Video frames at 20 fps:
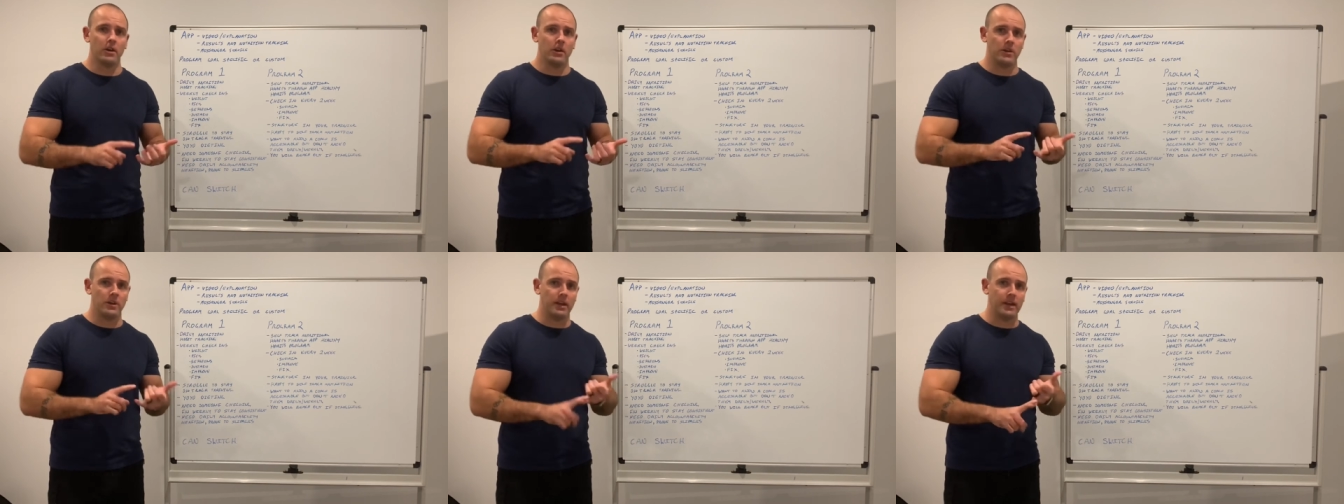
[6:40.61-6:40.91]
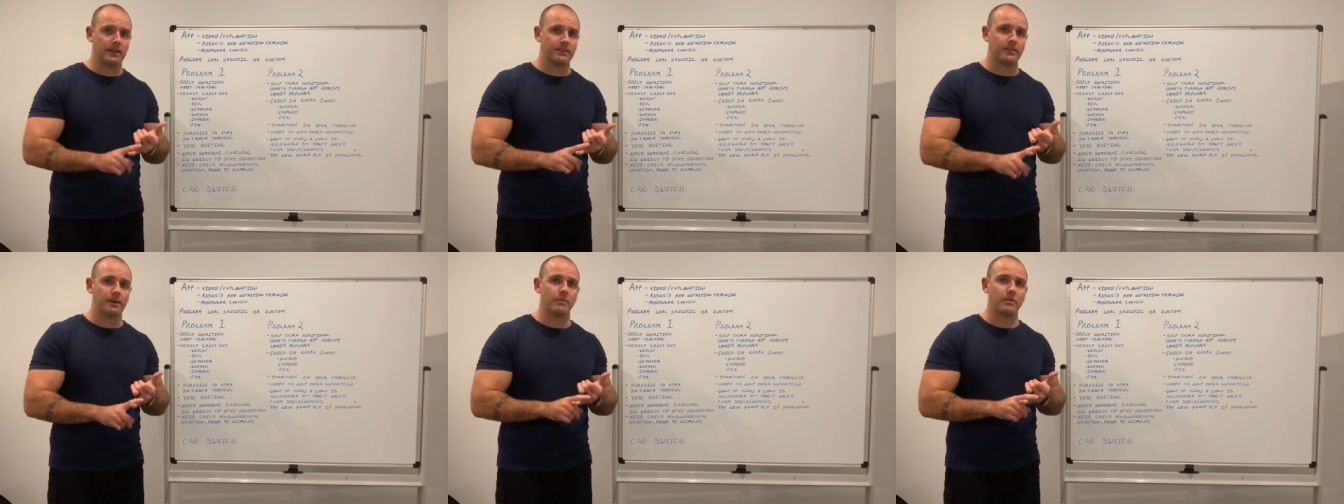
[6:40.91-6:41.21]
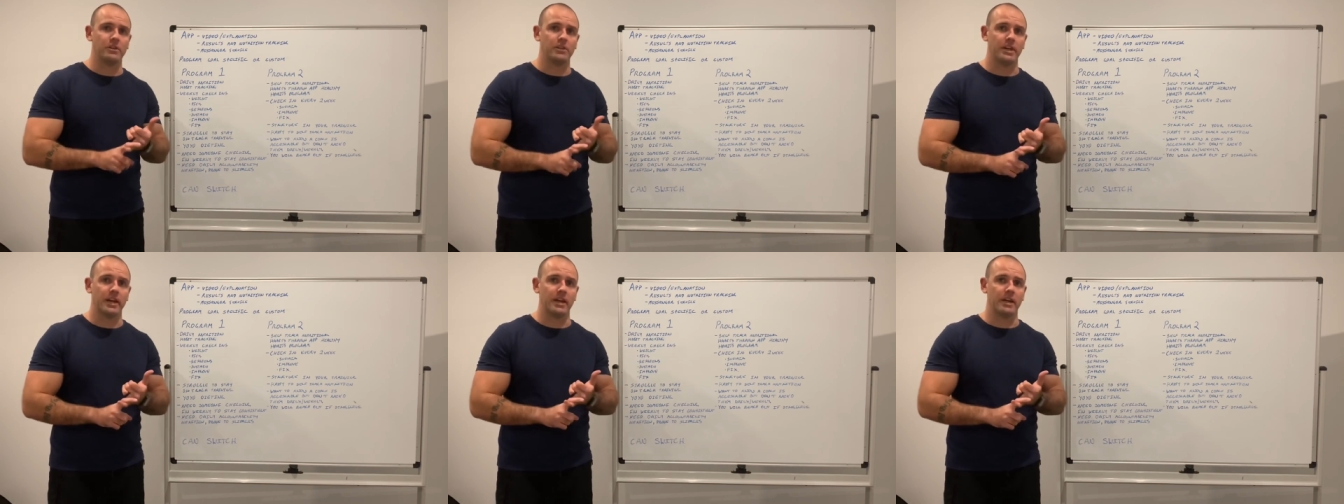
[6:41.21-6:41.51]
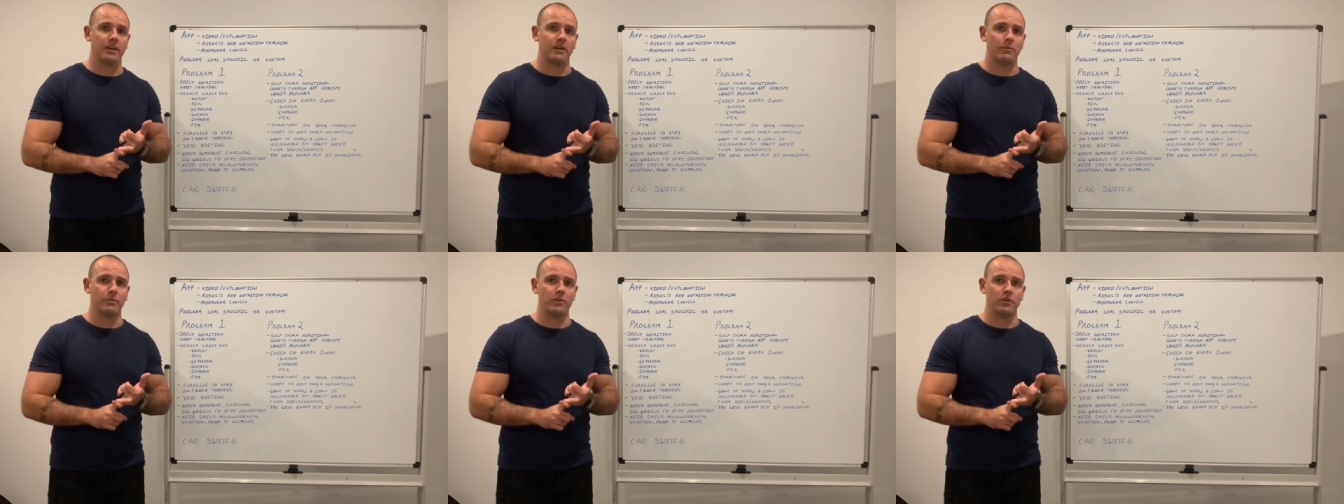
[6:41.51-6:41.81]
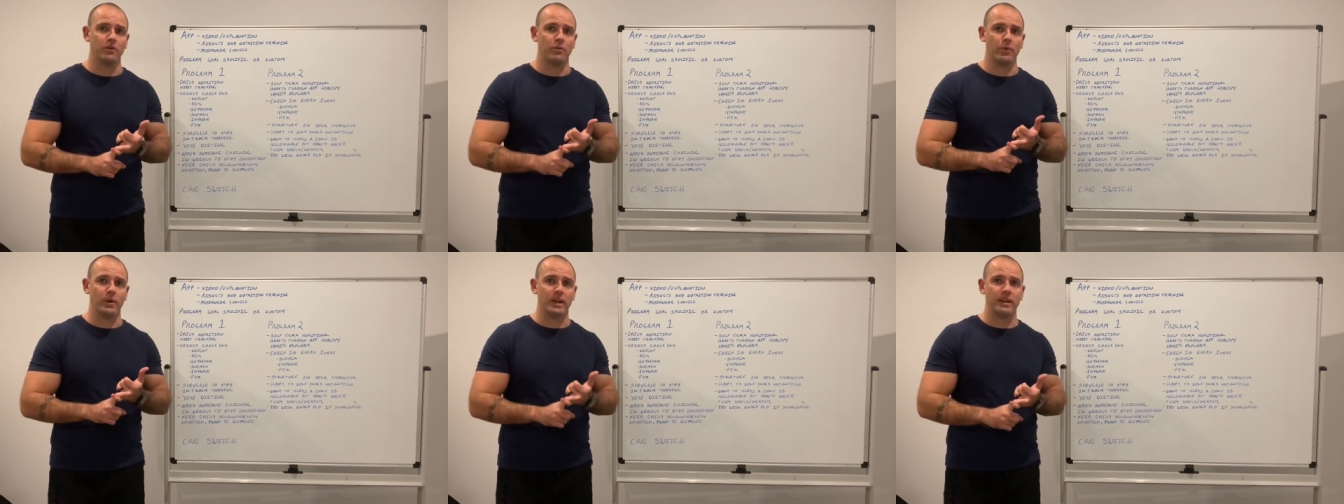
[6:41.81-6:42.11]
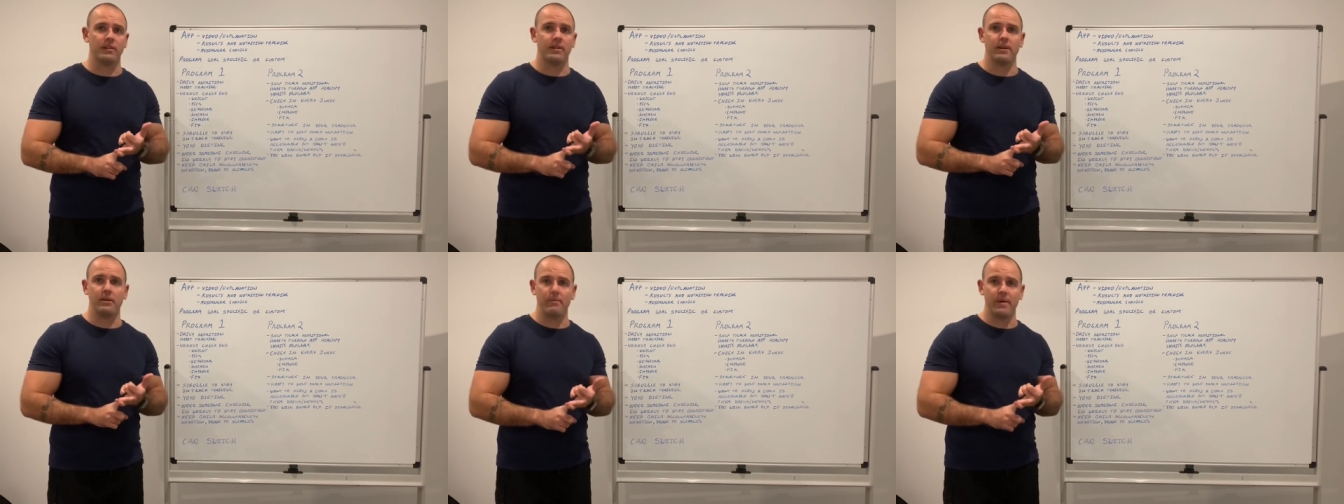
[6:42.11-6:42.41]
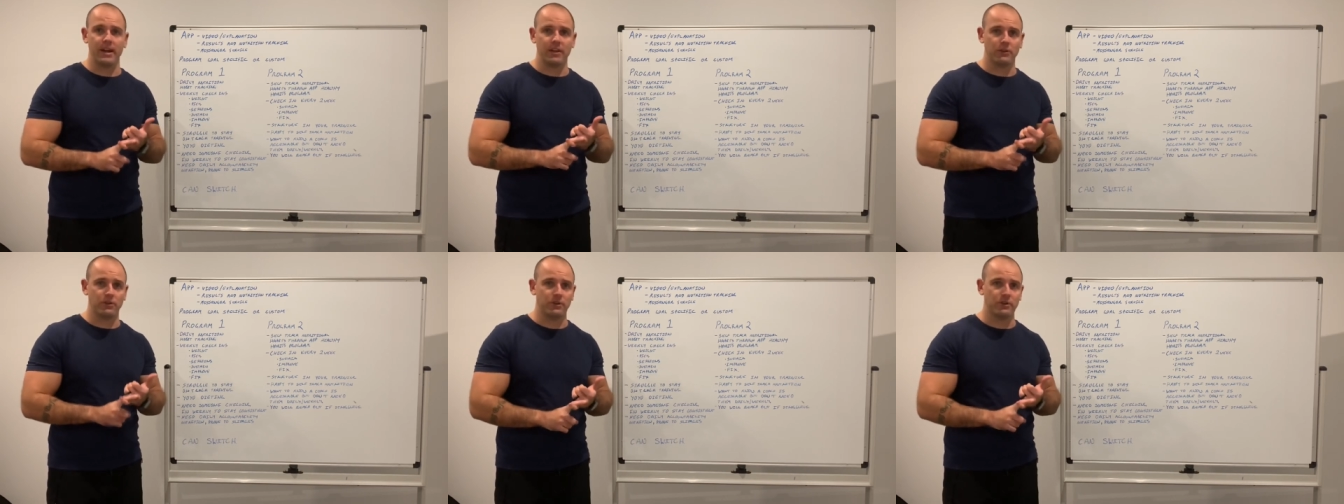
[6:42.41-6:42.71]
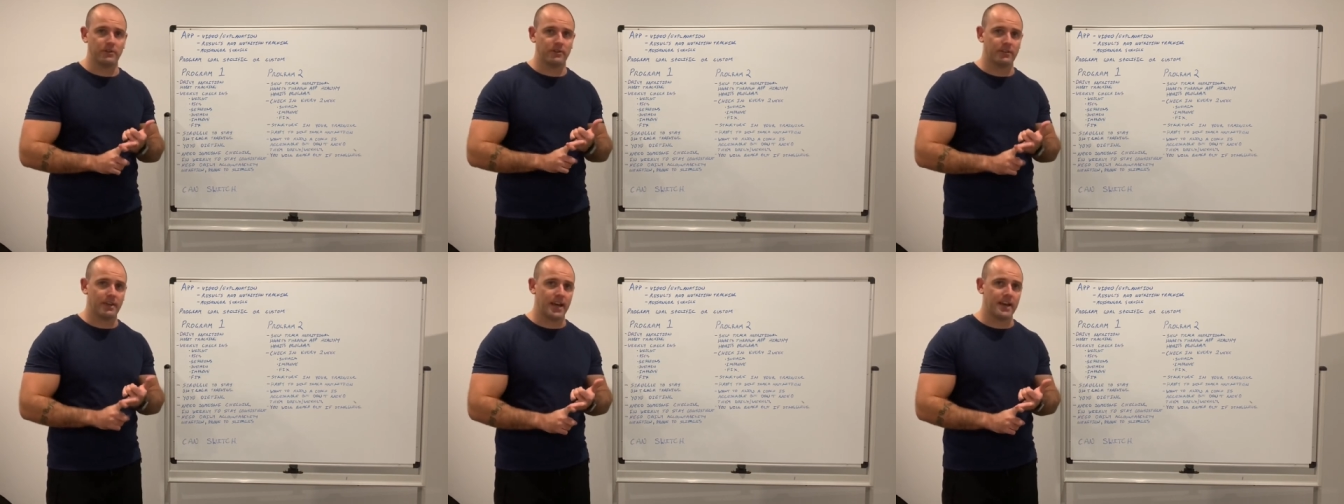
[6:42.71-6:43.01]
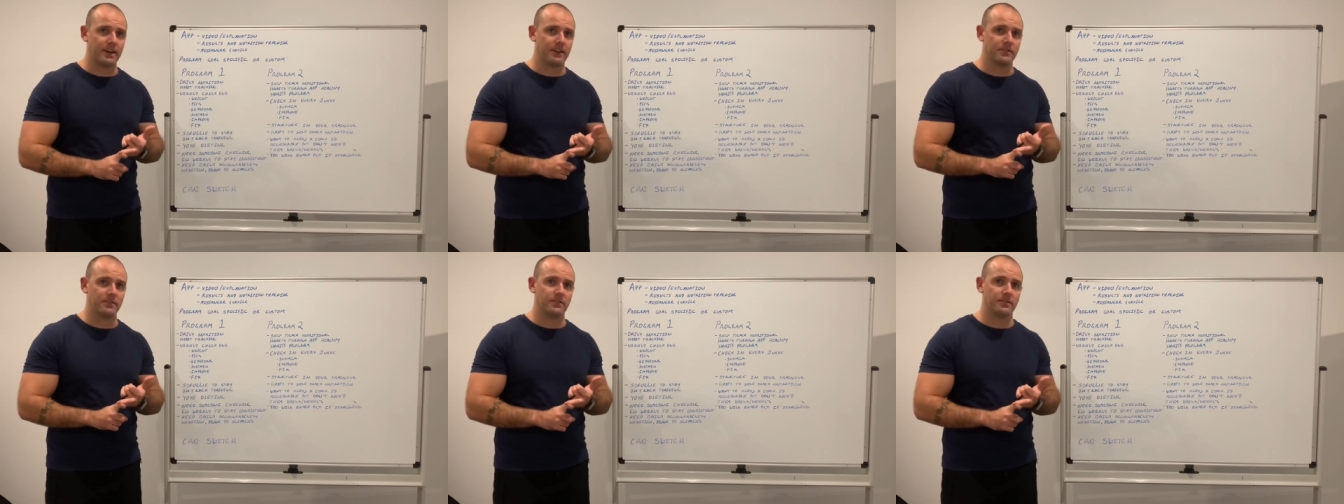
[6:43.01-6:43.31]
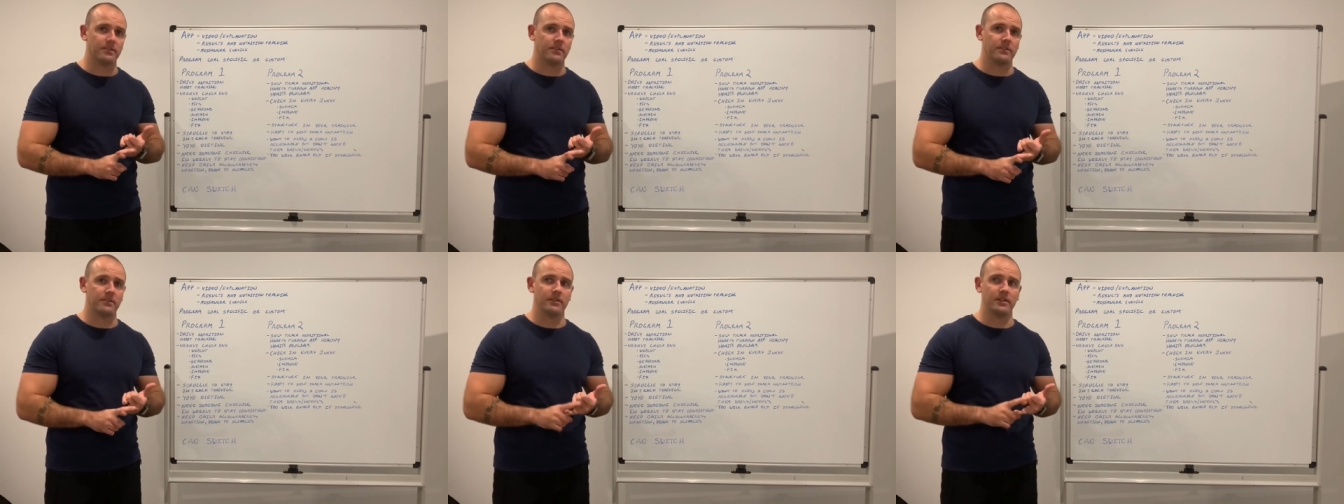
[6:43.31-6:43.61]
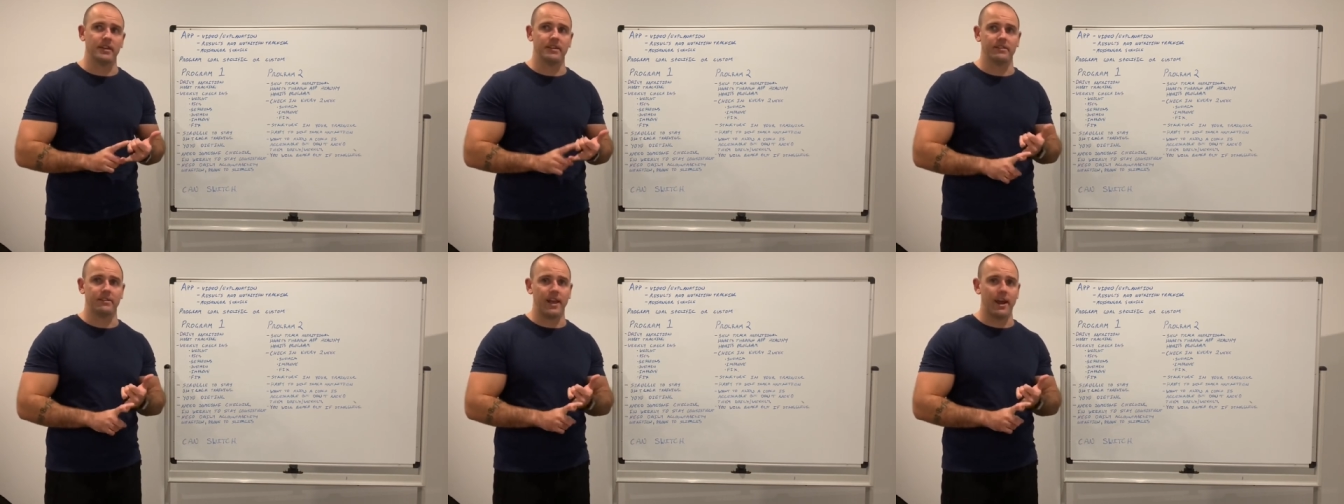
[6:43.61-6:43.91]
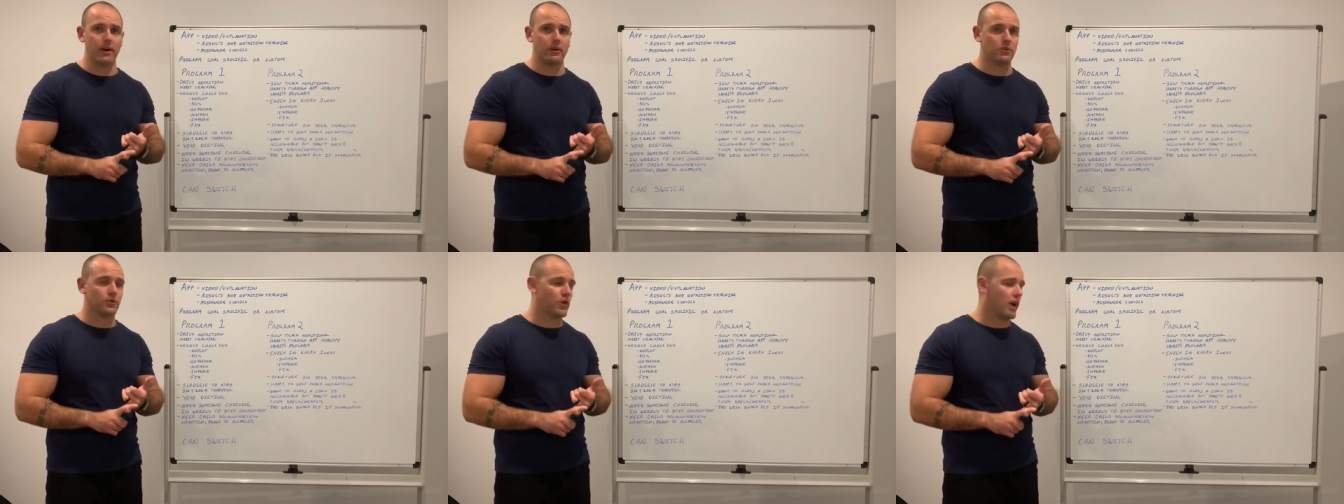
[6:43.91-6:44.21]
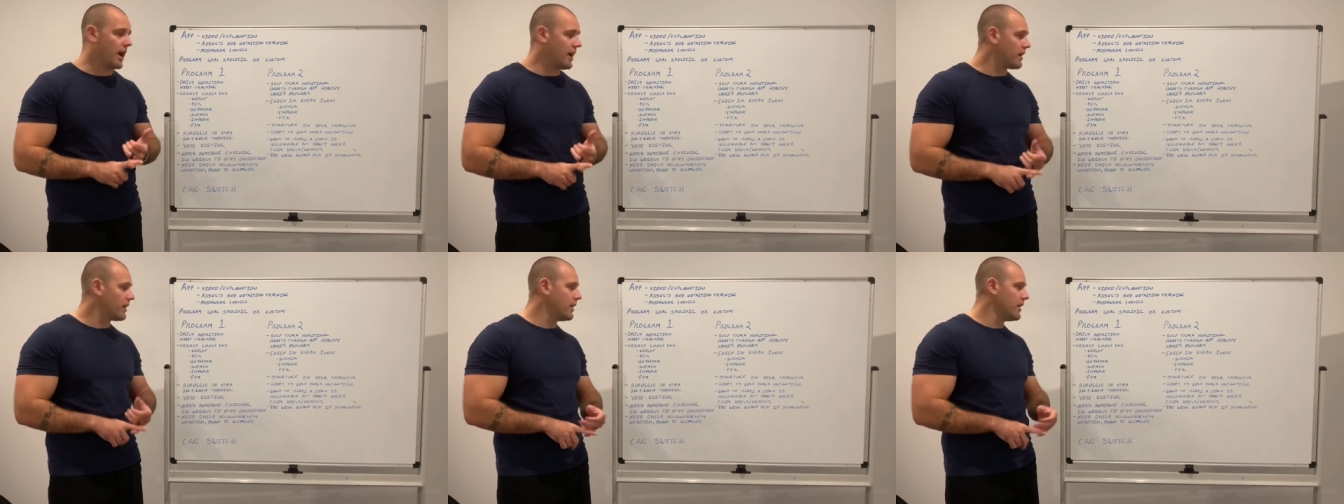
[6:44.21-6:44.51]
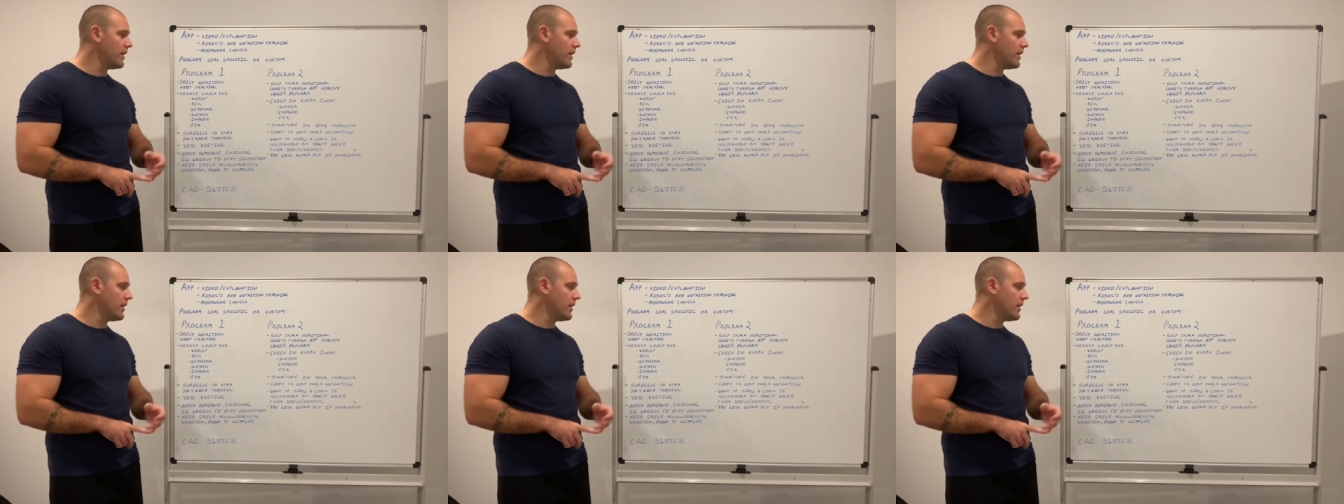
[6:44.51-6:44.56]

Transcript: you need someone checking in with you weekly to make sure you stay consistent and stay on track